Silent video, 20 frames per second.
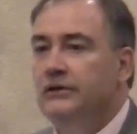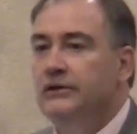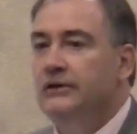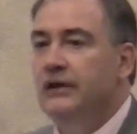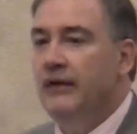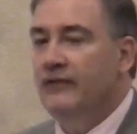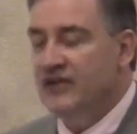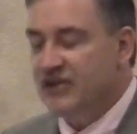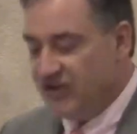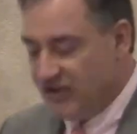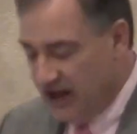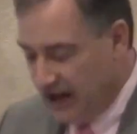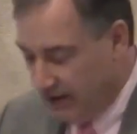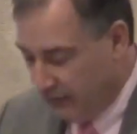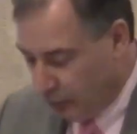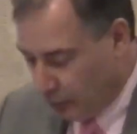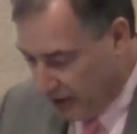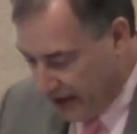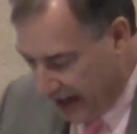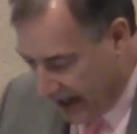of a set
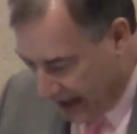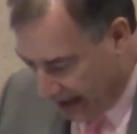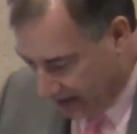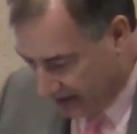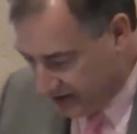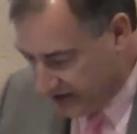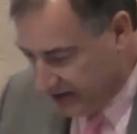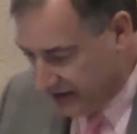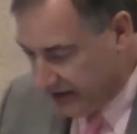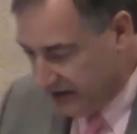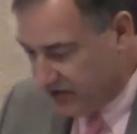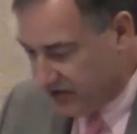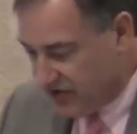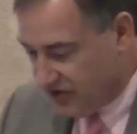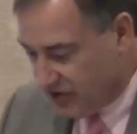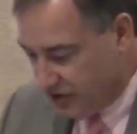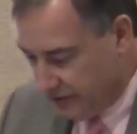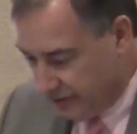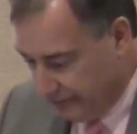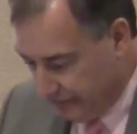of
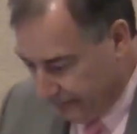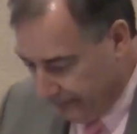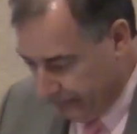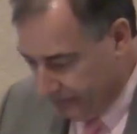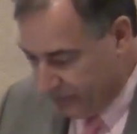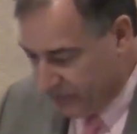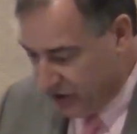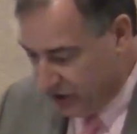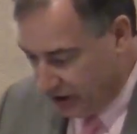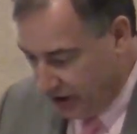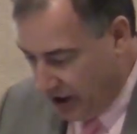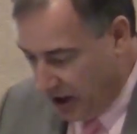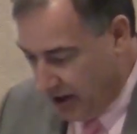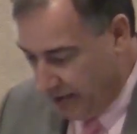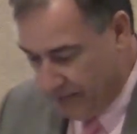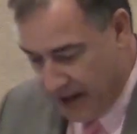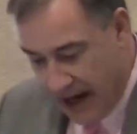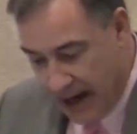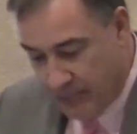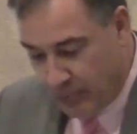realities to
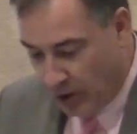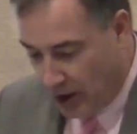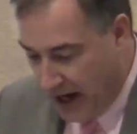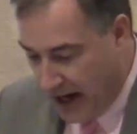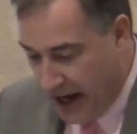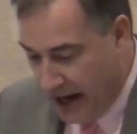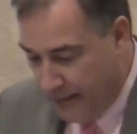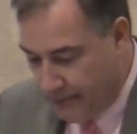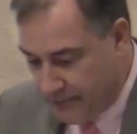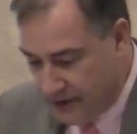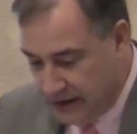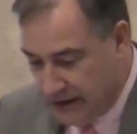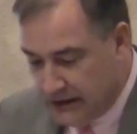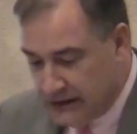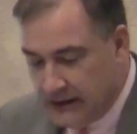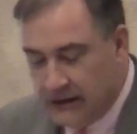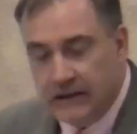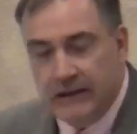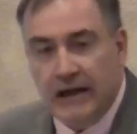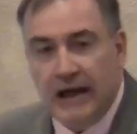come. Abraham,
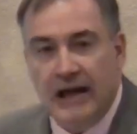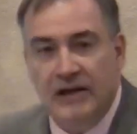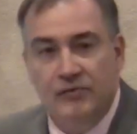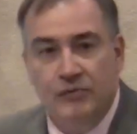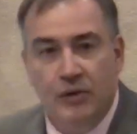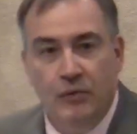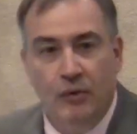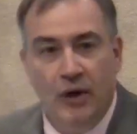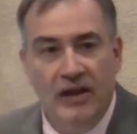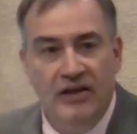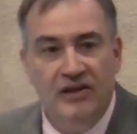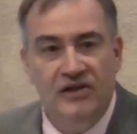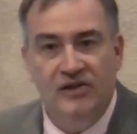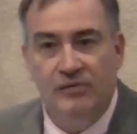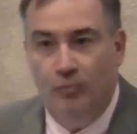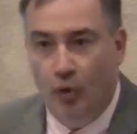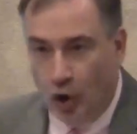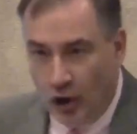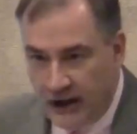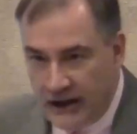as we read this
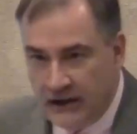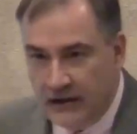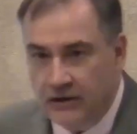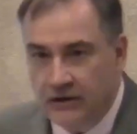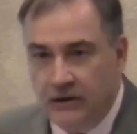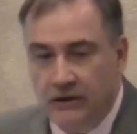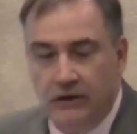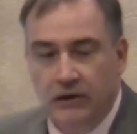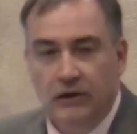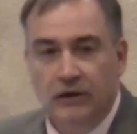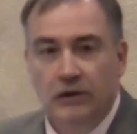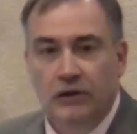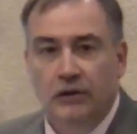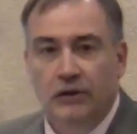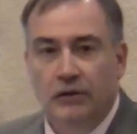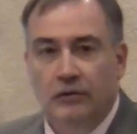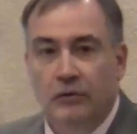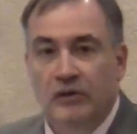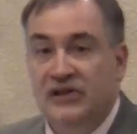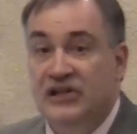morning,
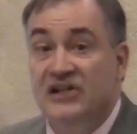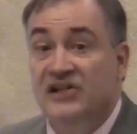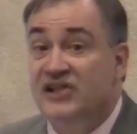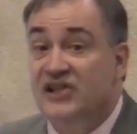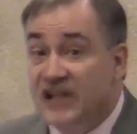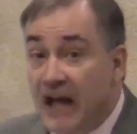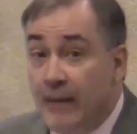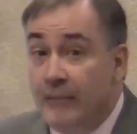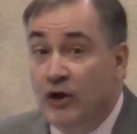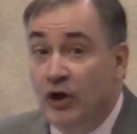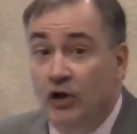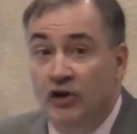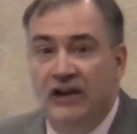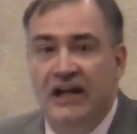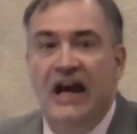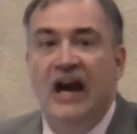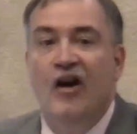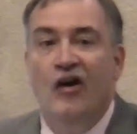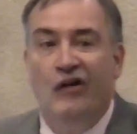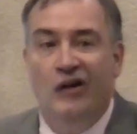was a seminal
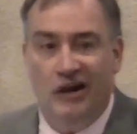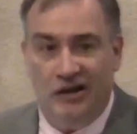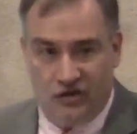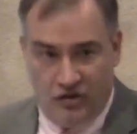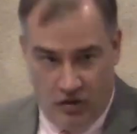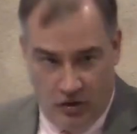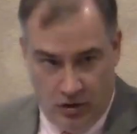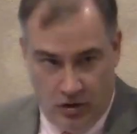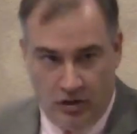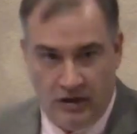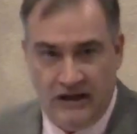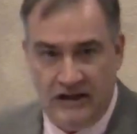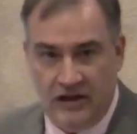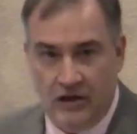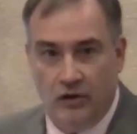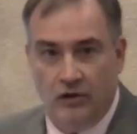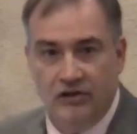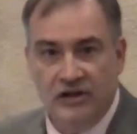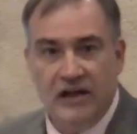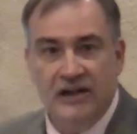character in the
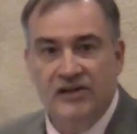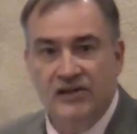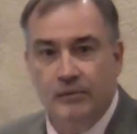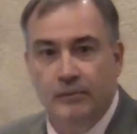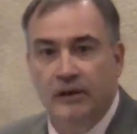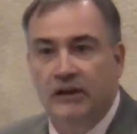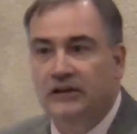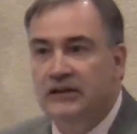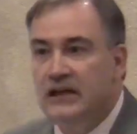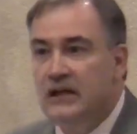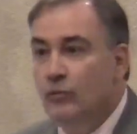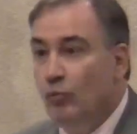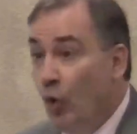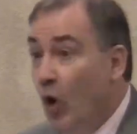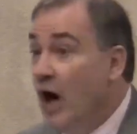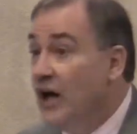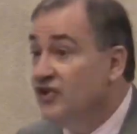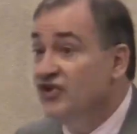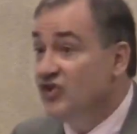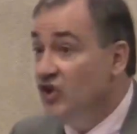Old Testament. He
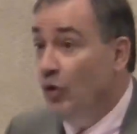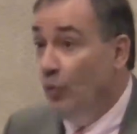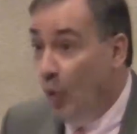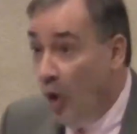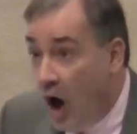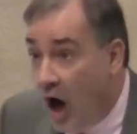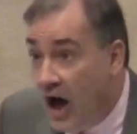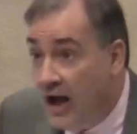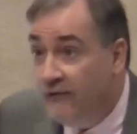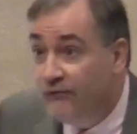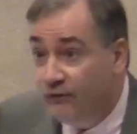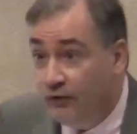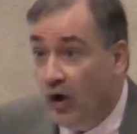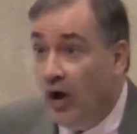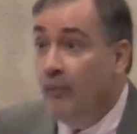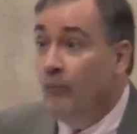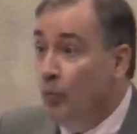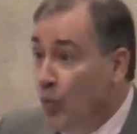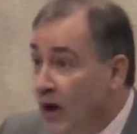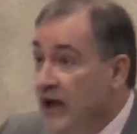was the one
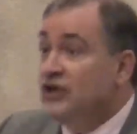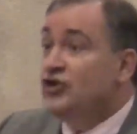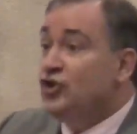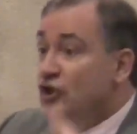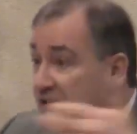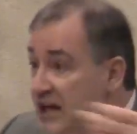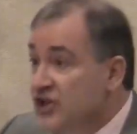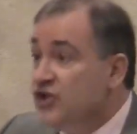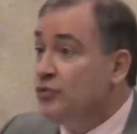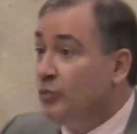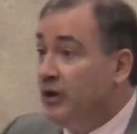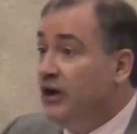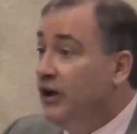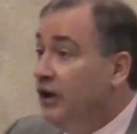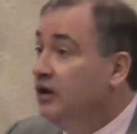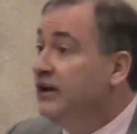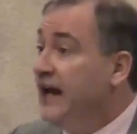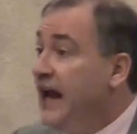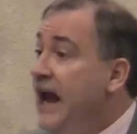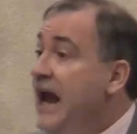from which Israel
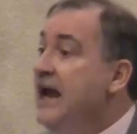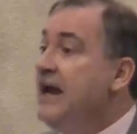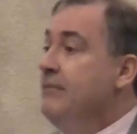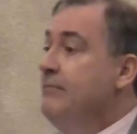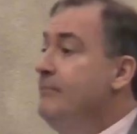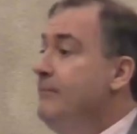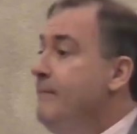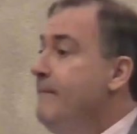came.